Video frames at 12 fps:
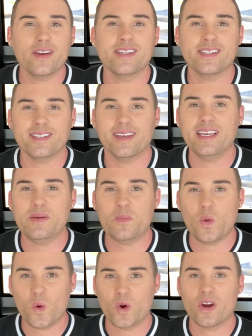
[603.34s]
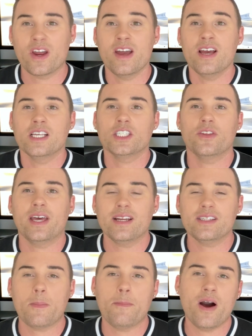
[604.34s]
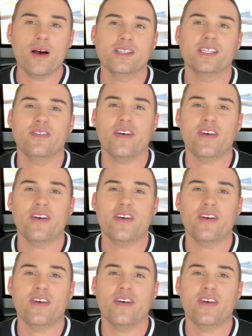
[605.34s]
to study more. So that is a positive